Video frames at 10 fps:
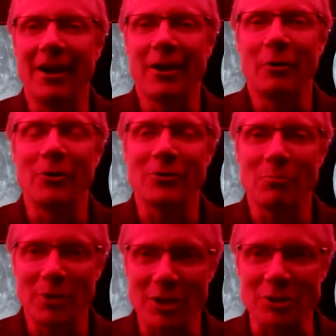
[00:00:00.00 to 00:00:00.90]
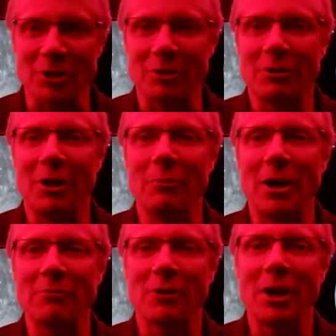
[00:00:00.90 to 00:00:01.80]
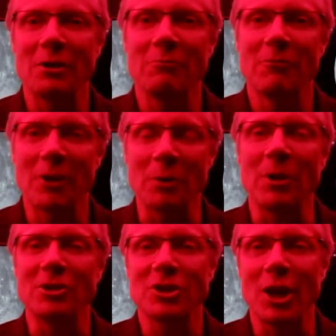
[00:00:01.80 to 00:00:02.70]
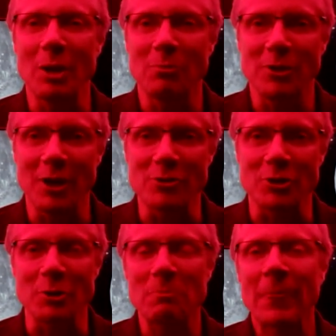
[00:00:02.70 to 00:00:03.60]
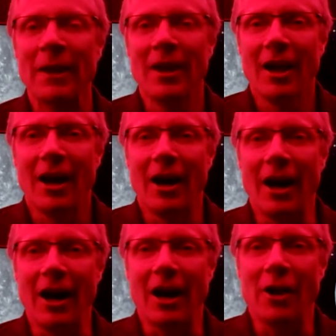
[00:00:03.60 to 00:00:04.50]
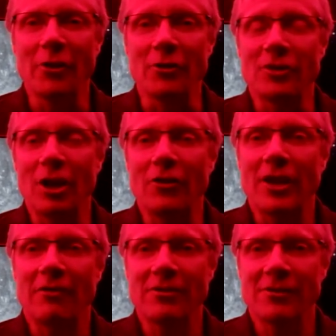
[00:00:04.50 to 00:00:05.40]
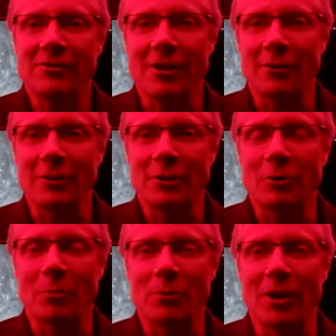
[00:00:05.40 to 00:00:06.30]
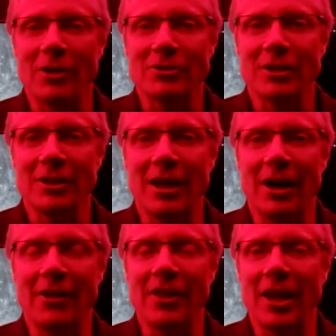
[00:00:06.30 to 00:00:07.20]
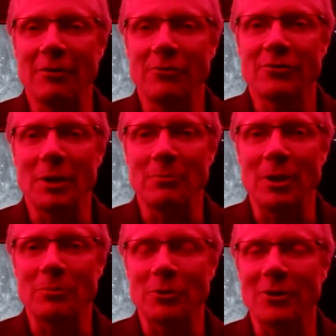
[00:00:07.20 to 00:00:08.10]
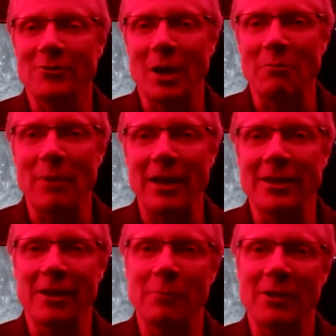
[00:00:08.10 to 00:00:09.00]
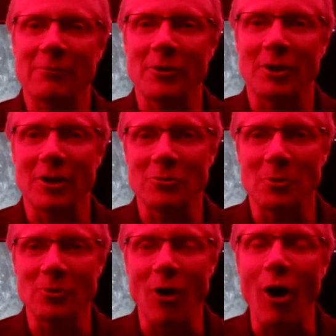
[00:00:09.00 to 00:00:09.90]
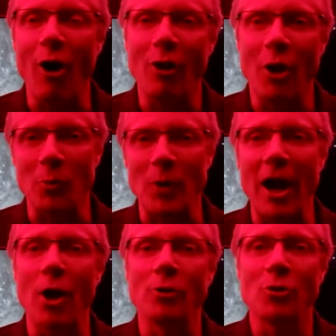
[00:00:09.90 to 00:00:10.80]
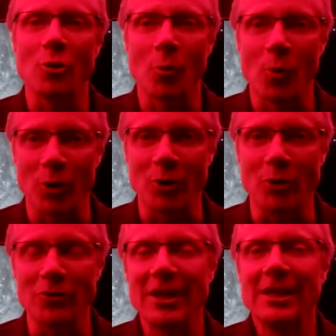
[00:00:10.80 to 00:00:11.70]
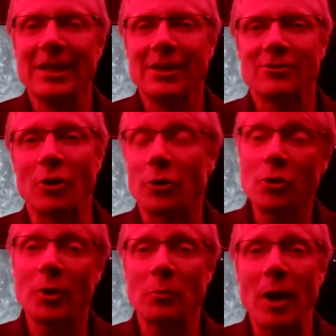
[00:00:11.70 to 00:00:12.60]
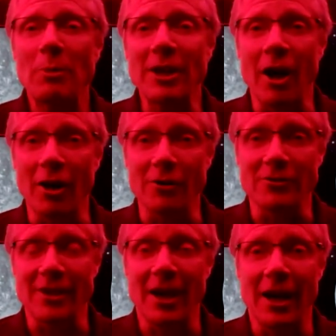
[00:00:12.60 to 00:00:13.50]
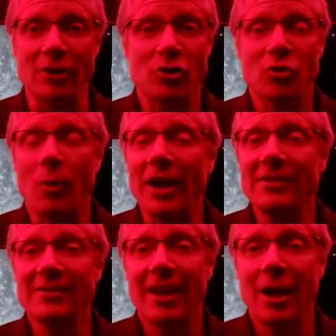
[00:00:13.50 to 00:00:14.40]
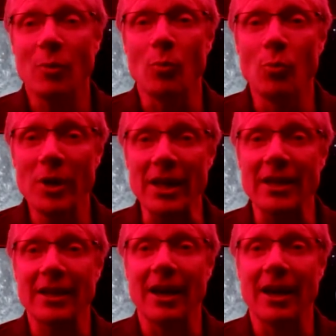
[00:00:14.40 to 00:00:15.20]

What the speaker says: It was a pleasure, my friend, very much a pleasure. Others, the Evans and Sutherland Corporation, they have stepped up during this time of pandemic for their customers all around the world. So they're doing webinars twice a week.